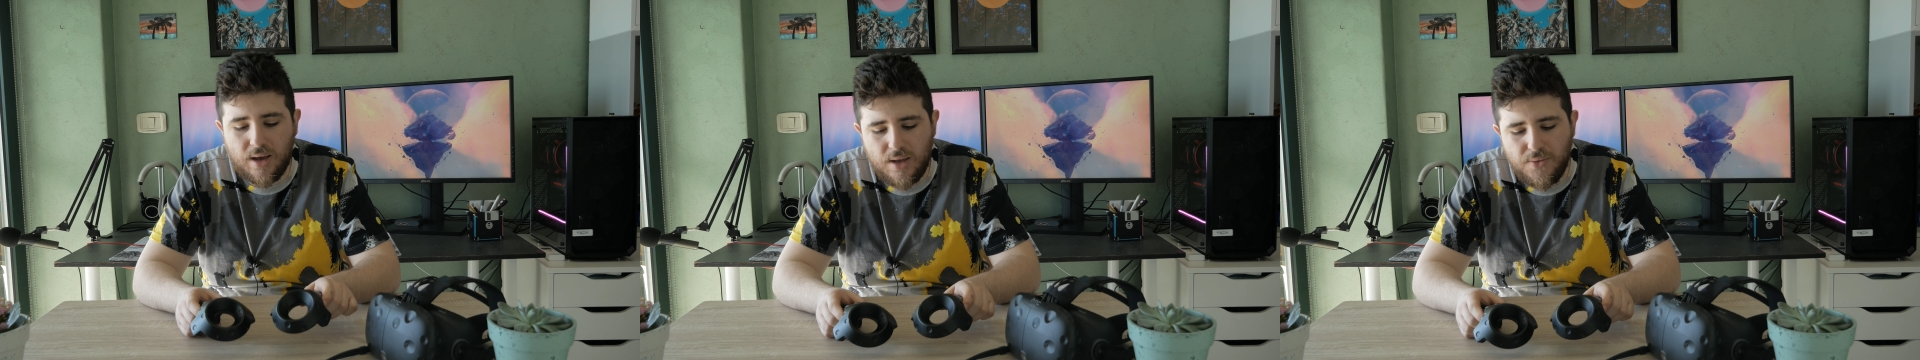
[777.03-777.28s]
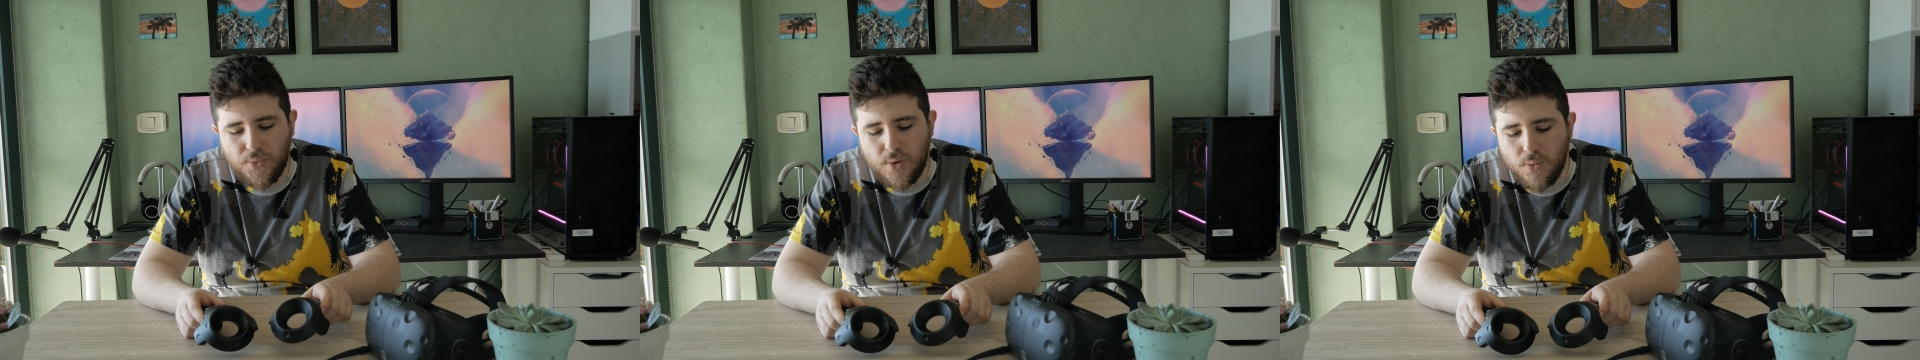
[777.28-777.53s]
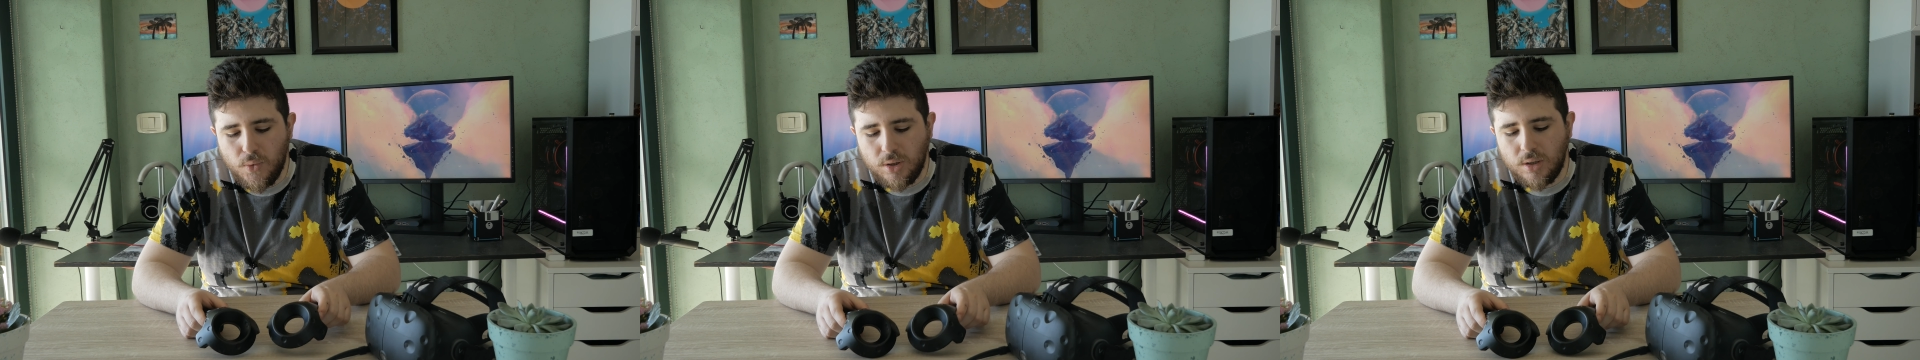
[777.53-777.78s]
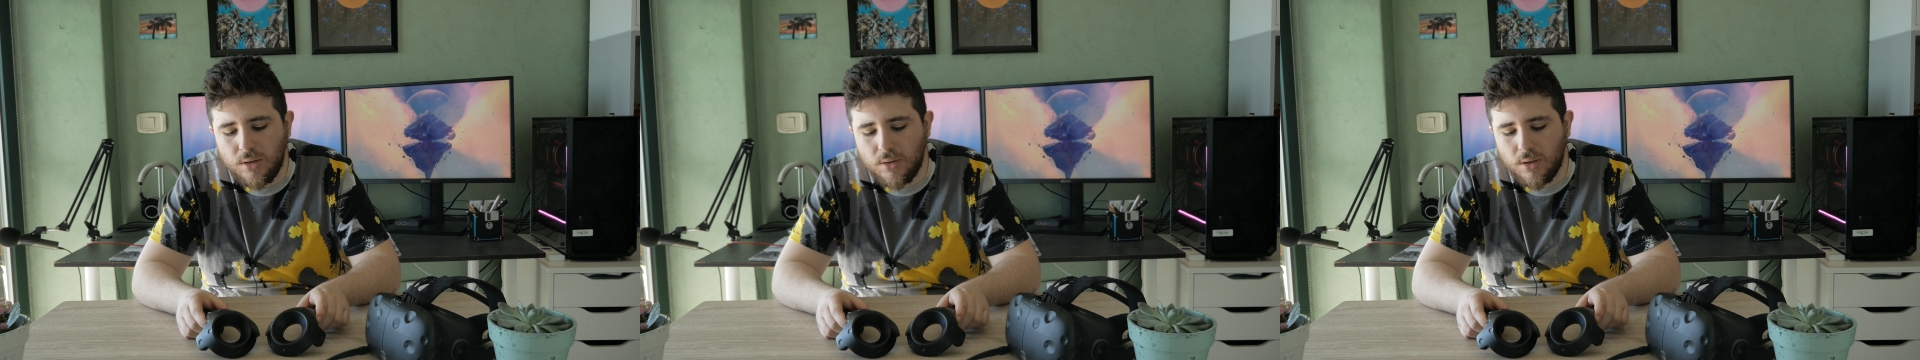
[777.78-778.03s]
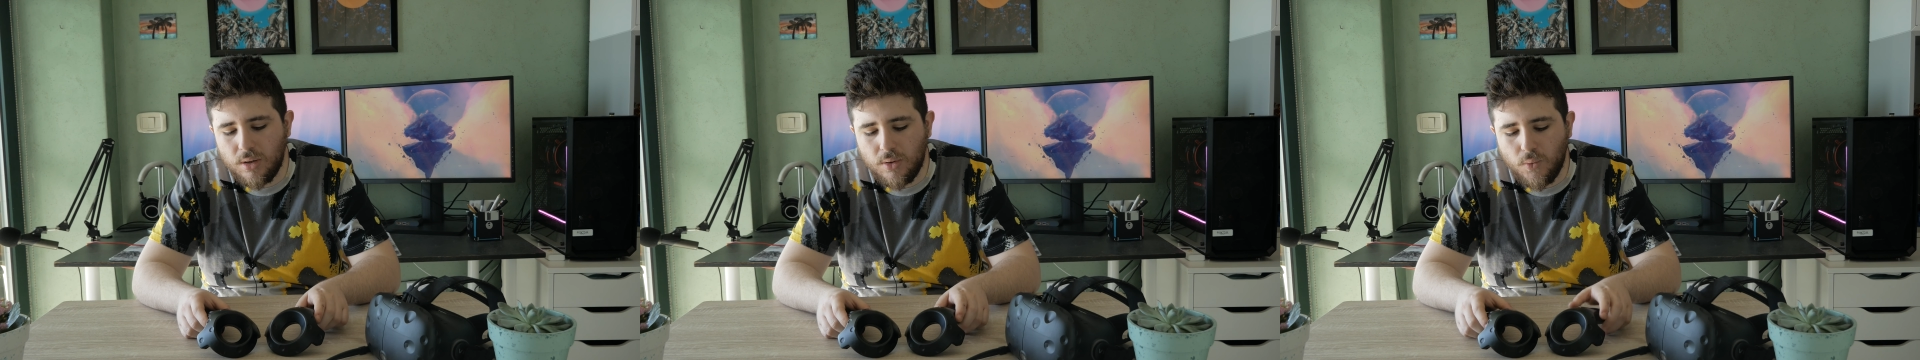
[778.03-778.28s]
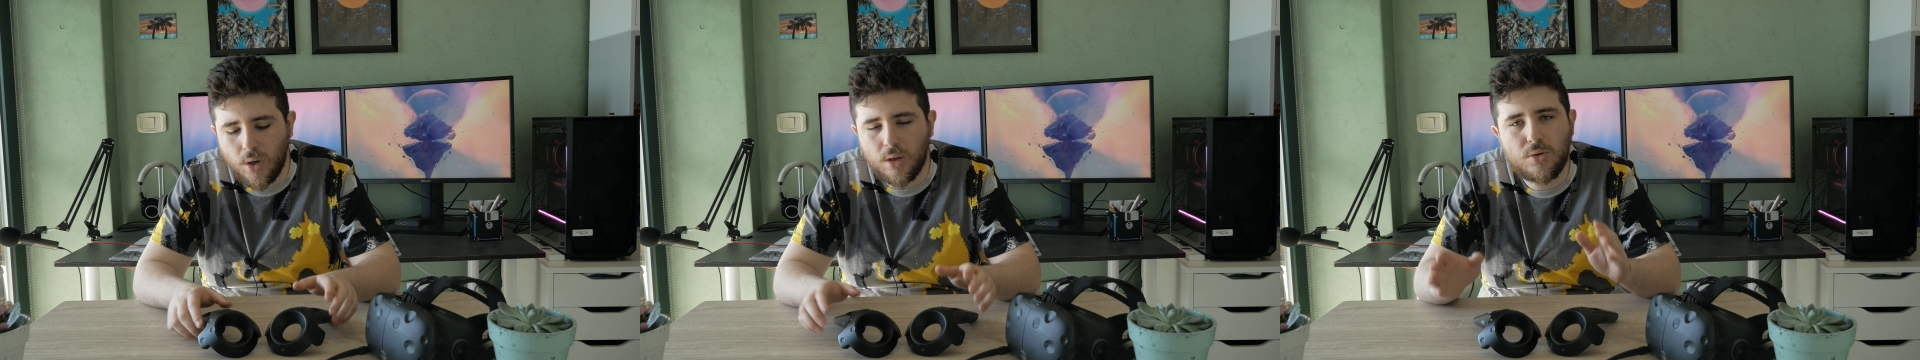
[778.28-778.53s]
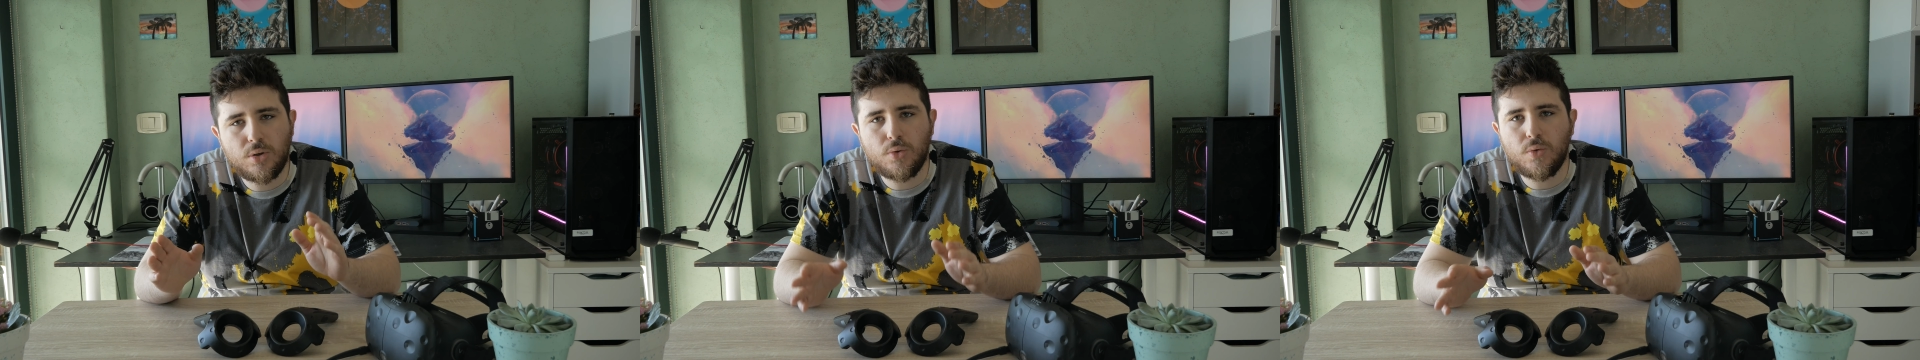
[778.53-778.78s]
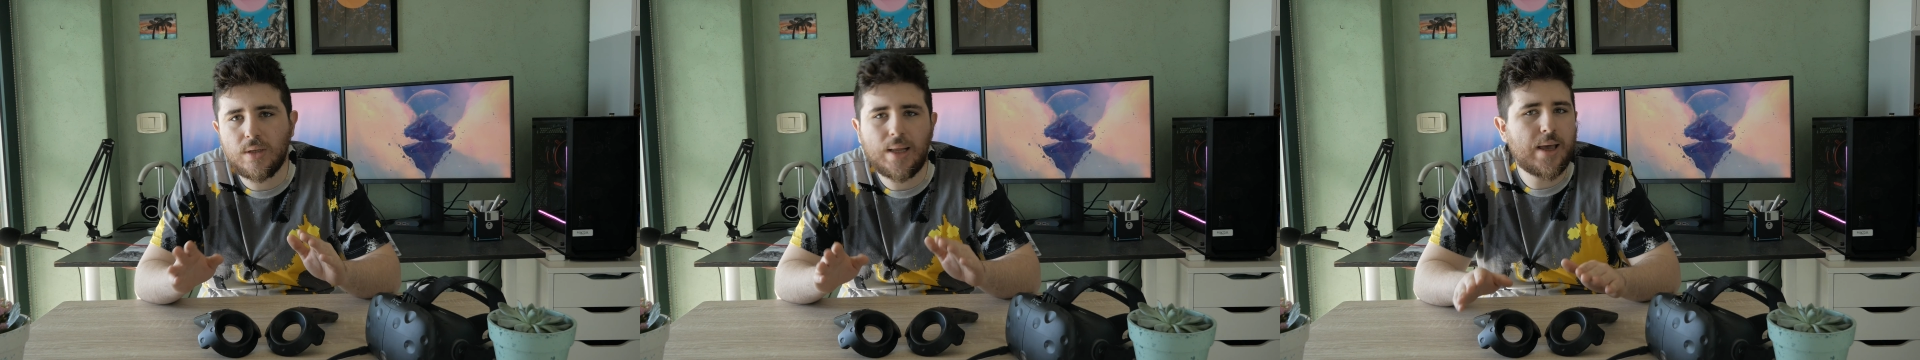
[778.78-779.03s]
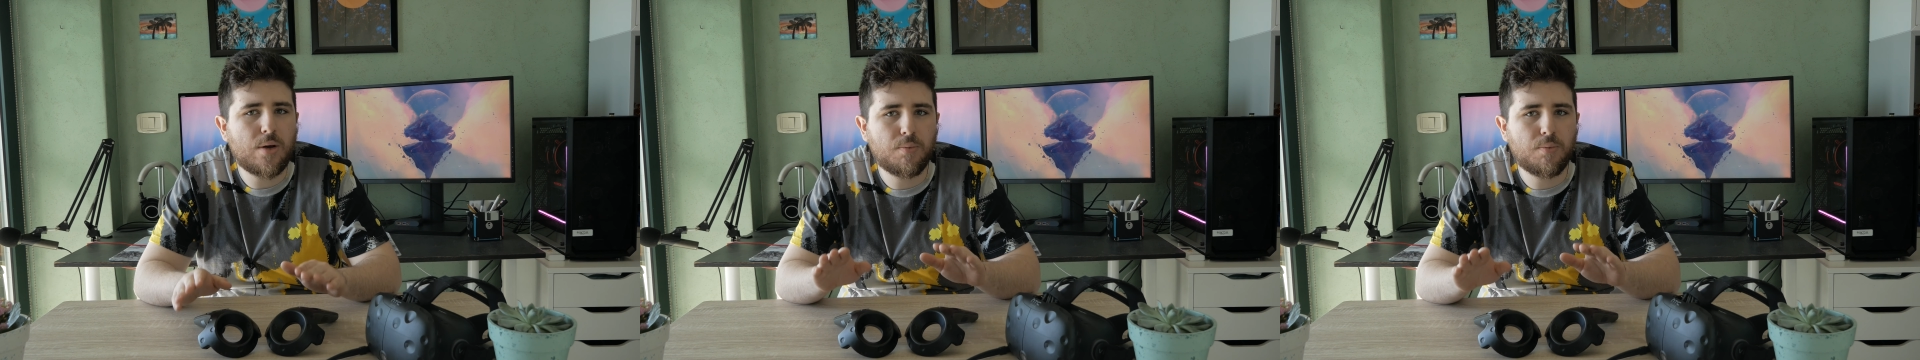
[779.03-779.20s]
If we wouldn't want to rely